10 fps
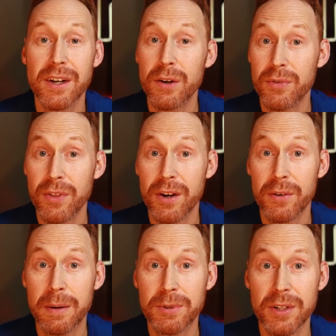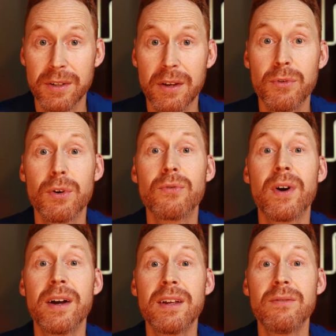Sorry for the interruption. If you are
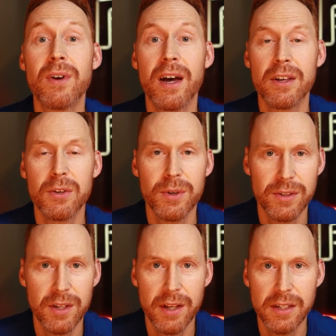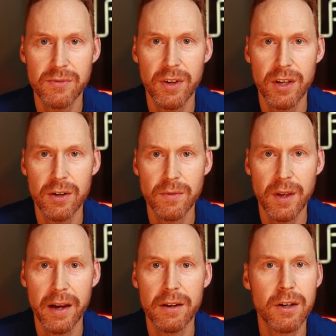finding value in today's video,
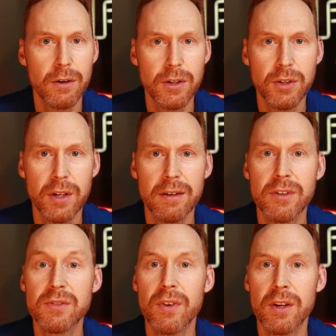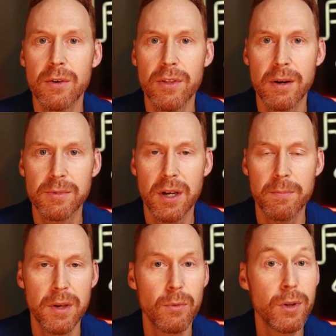I encourage you to give this video a thumbs
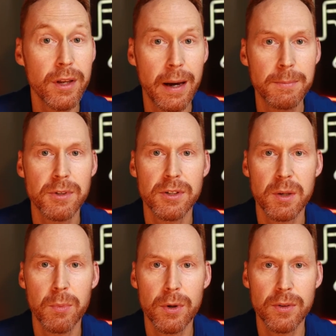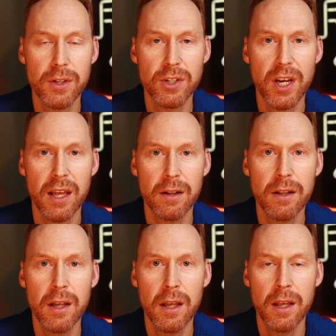up. It really helps to support the
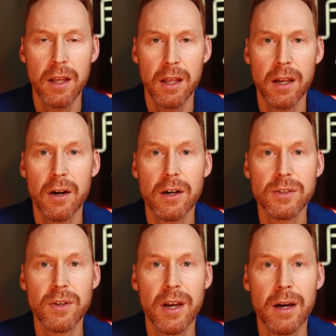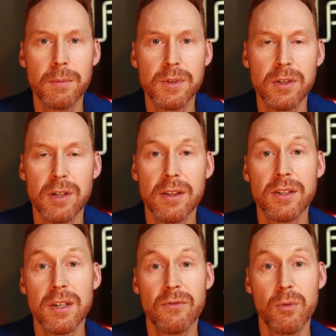channel, and it also helps to get
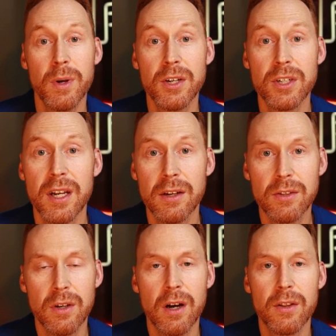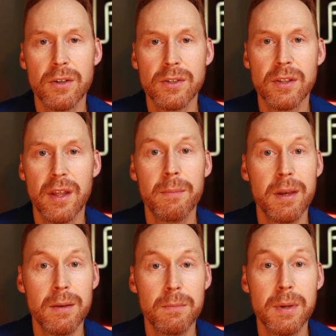this information out to others that
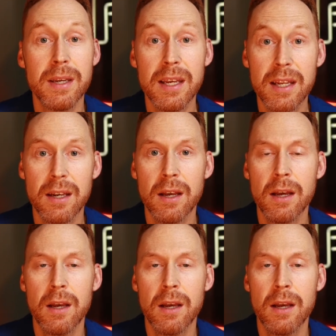may be needing